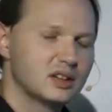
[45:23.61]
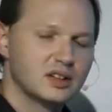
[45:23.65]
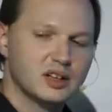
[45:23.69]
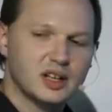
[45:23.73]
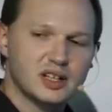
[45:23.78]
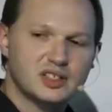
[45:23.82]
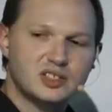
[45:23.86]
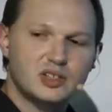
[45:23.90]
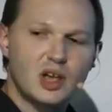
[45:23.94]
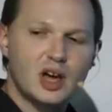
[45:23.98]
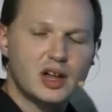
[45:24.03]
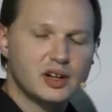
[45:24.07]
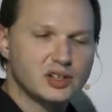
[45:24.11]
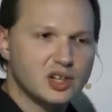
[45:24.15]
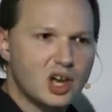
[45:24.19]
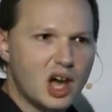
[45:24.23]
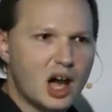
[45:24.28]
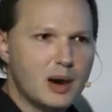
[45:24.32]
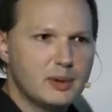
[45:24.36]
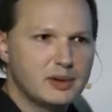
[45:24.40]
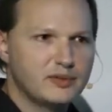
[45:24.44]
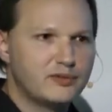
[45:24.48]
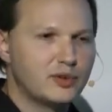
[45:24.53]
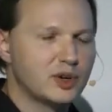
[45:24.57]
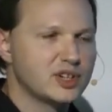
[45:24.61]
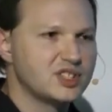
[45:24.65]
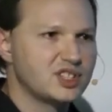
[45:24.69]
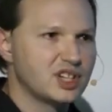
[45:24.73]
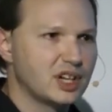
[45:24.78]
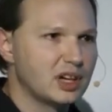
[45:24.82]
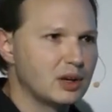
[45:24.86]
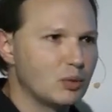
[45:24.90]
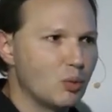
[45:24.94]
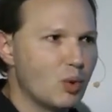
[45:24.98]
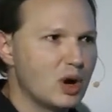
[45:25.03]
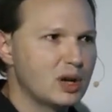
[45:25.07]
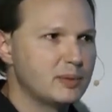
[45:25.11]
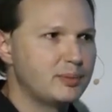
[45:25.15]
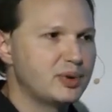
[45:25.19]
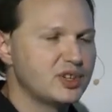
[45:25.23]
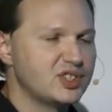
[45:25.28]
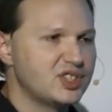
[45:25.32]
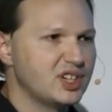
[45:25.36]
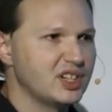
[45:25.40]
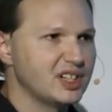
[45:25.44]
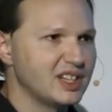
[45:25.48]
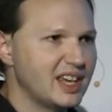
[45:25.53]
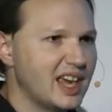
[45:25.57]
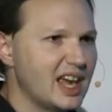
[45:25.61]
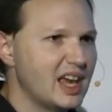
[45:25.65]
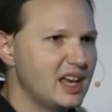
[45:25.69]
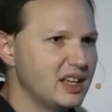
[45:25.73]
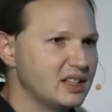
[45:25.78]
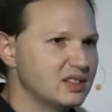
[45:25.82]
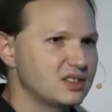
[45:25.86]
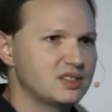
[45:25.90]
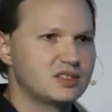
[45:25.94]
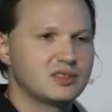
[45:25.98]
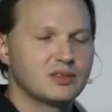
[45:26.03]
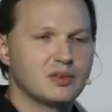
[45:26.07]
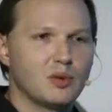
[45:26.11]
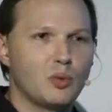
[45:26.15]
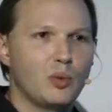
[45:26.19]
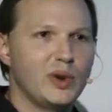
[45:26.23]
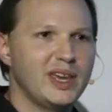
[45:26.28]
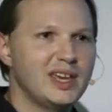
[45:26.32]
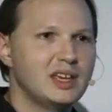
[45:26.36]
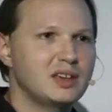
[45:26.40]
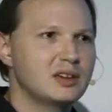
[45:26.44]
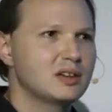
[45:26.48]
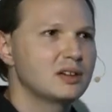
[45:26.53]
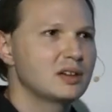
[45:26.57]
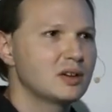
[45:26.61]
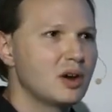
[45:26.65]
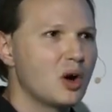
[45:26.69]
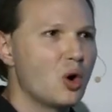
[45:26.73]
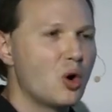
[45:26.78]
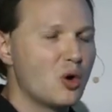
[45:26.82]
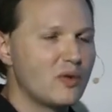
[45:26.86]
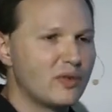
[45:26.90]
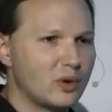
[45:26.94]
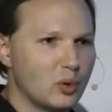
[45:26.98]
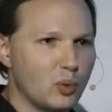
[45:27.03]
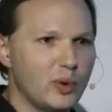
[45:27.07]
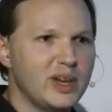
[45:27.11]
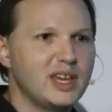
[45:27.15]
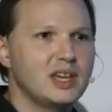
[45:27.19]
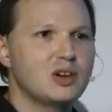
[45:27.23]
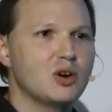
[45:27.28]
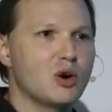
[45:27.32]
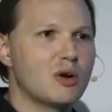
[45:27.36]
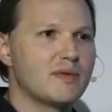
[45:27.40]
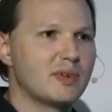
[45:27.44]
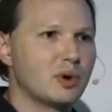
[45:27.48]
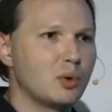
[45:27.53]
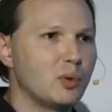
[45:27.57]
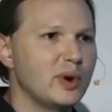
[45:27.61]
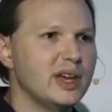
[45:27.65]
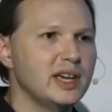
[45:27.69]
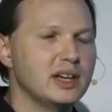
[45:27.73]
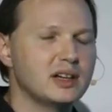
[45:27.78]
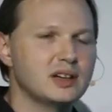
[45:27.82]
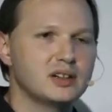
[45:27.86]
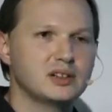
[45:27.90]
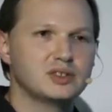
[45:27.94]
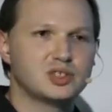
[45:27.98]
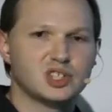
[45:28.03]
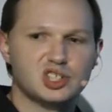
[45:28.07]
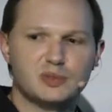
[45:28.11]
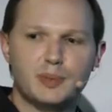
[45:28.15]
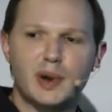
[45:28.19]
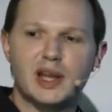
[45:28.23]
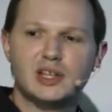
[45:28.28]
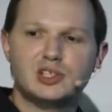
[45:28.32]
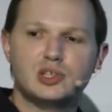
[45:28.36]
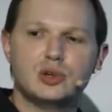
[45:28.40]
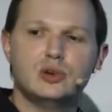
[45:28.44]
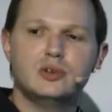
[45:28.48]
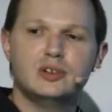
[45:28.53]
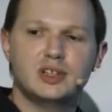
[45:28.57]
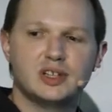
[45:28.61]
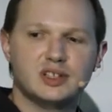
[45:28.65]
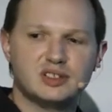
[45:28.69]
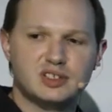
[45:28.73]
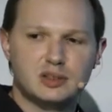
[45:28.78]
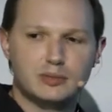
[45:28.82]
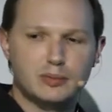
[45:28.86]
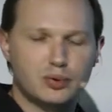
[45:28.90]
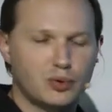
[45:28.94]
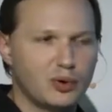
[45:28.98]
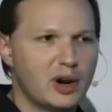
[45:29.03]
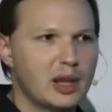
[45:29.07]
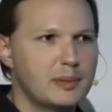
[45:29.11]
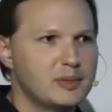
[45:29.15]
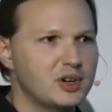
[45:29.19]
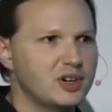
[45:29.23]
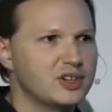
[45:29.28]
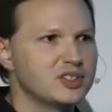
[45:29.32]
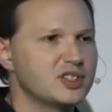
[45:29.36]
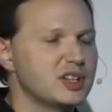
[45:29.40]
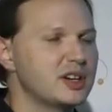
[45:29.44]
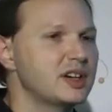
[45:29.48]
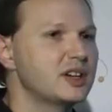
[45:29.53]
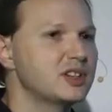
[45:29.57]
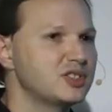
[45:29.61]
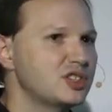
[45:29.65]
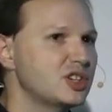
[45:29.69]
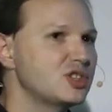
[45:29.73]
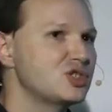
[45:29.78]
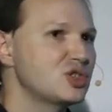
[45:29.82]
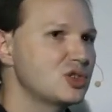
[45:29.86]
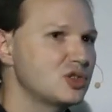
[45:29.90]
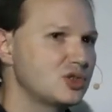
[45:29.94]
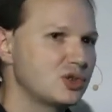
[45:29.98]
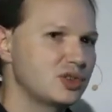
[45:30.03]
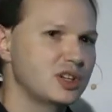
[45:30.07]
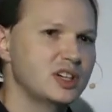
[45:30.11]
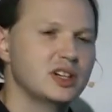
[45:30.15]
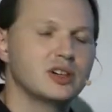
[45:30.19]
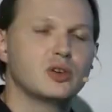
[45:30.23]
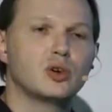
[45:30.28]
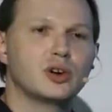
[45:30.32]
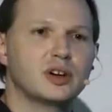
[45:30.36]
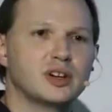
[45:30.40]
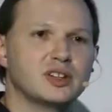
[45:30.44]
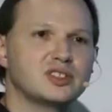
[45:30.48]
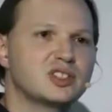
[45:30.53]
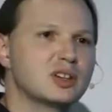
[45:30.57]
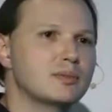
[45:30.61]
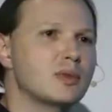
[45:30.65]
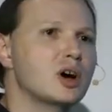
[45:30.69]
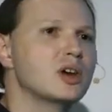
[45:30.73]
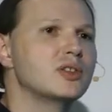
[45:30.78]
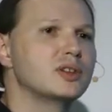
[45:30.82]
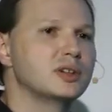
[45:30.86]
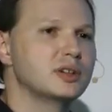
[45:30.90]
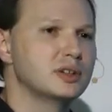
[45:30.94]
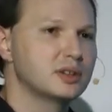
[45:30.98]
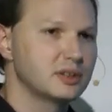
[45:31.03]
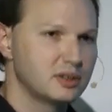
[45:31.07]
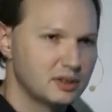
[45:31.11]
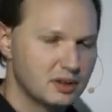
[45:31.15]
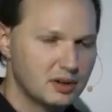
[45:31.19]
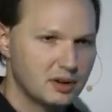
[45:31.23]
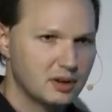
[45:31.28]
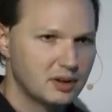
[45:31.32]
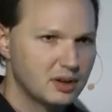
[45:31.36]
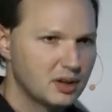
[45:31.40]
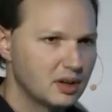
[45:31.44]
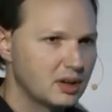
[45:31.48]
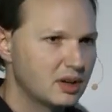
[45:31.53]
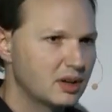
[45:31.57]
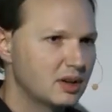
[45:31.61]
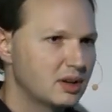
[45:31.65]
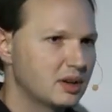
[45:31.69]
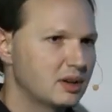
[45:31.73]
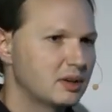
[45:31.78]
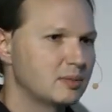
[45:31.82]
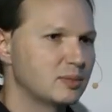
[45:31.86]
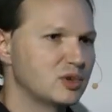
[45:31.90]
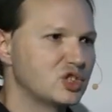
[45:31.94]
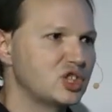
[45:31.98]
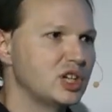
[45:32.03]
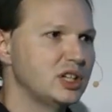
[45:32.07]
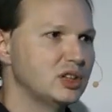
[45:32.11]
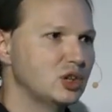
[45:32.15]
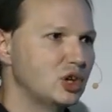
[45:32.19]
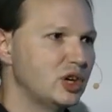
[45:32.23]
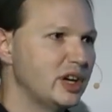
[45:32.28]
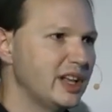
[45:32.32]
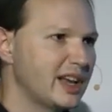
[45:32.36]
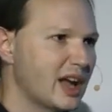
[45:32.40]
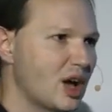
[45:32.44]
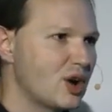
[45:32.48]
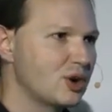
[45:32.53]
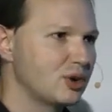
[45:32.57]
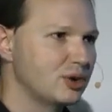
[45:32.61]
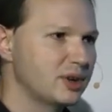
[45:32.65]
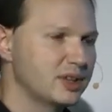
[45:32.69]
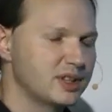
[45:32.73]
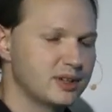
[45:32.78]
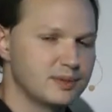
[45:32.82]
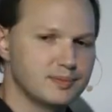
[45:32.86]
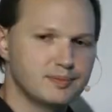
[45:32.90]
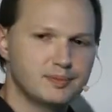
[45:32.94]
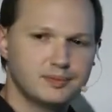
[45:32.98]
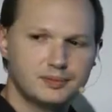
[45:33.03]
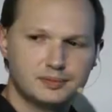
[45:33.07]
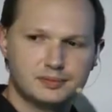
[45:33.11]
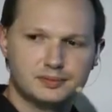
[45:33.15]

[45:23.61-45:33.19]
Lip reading: It's not uncommon for us to get 1% gains week over week over week just by tuning some parameters in a decision tree or in some other machine learning algorithm.